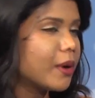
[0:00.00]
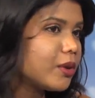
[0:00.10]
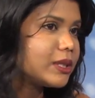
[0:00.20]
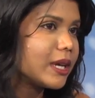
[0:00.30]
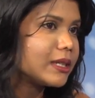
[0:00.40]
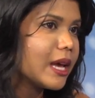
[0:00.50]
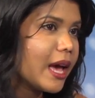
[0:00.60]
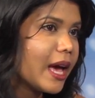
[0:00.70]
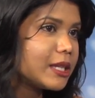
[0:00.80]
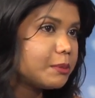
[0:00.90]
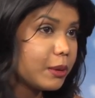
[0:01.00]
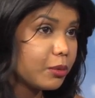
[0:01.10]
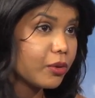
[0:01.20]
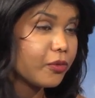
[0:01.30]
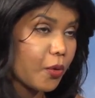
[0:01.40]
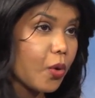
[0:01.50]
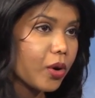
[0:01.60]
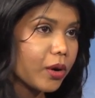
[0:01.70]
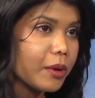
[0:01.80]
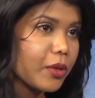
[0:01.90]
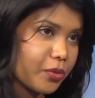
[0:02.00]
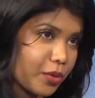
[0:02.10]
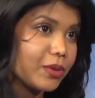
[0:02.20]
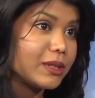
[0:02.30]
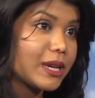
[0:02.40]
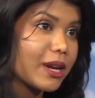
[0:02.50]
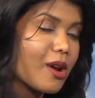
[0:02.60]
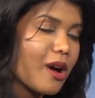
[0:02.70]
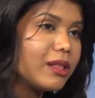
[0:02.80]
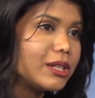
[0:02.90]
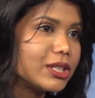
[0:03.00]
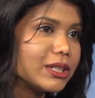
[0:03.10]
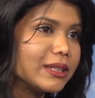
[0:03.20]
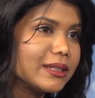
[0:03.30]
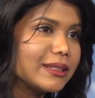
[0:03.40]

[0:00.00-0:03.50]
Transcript: process has been reformed through this technology.